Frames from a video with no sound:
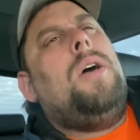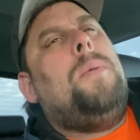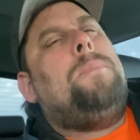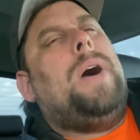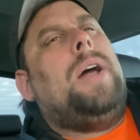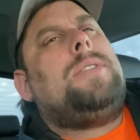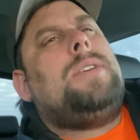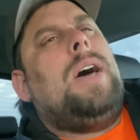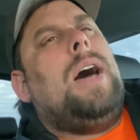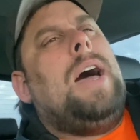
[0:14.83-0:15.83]

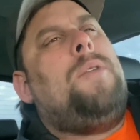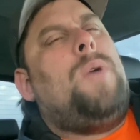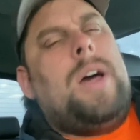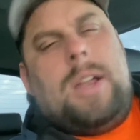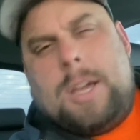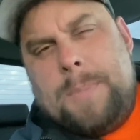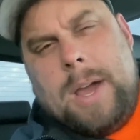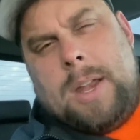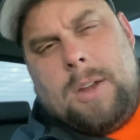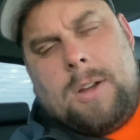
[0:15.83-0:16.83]
But I wanted to come
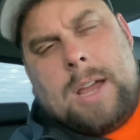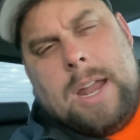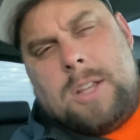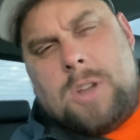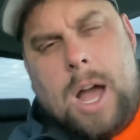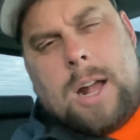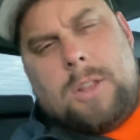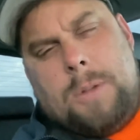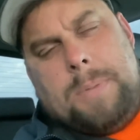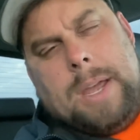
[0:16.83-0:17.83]
on here and kind of talk
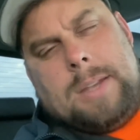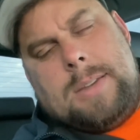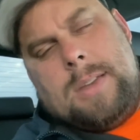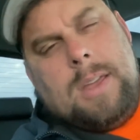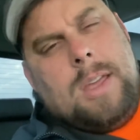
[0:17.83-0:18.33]
a little bit